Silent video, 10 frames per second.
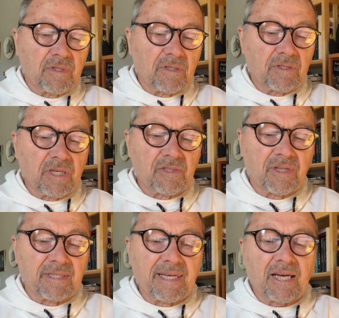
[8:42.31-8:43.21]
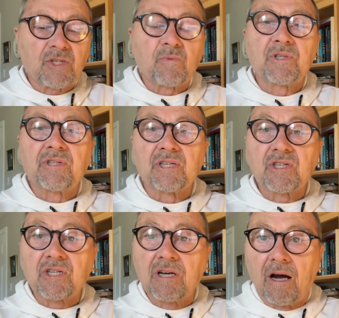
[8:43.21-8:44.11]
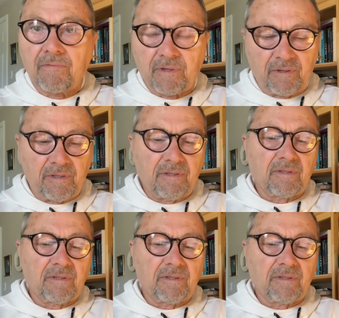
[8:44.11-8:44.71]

She says the text was discovered,